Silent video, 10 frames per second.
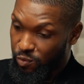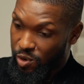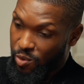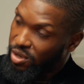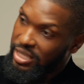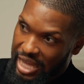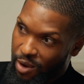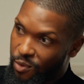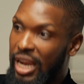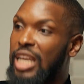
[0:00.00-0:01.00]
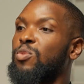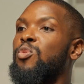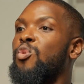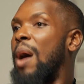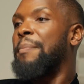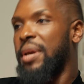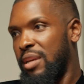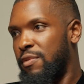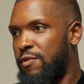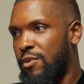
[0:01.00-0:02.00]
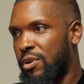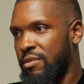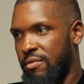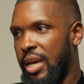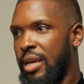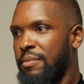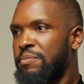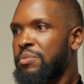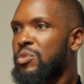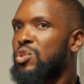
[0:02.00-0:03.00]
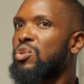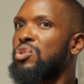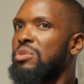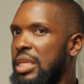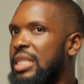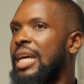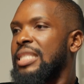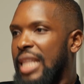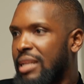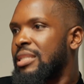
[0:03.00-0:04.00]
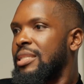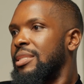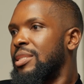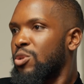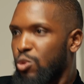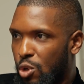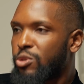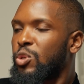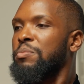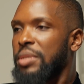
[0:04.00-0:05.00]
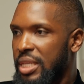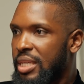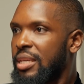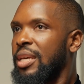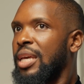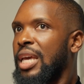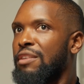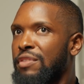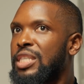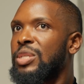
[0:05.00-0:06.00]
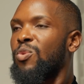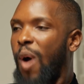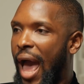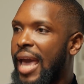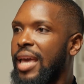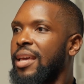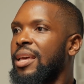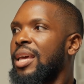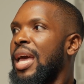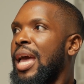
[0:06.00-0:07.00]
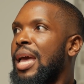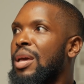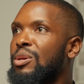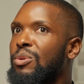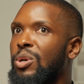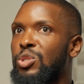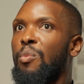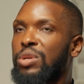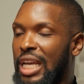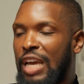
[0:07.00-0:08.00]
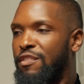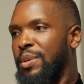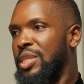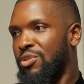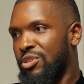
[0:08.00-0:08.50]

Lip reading: we want that one, and that's who we're paying for, right? So do you think that could also be a reason why it's almost like everybody's